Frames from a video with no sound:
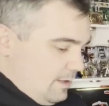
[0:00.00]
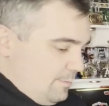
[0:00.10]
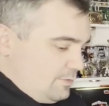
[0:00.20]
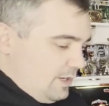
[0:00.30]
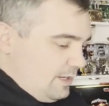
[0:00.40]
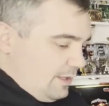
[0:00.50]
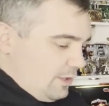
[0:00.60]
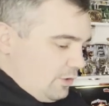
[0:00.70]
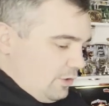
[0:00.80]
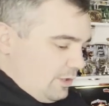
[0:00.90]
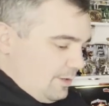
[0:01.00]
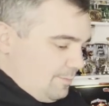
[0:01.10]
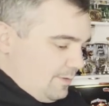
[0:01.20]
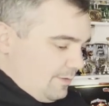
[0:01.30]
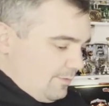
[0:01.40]
I'm trying to like look up
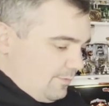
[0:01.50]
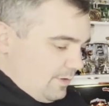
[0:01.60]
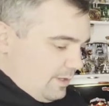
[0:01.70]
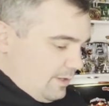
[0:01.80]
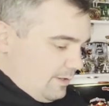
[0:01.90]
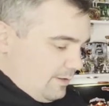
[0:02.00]
this friggin'.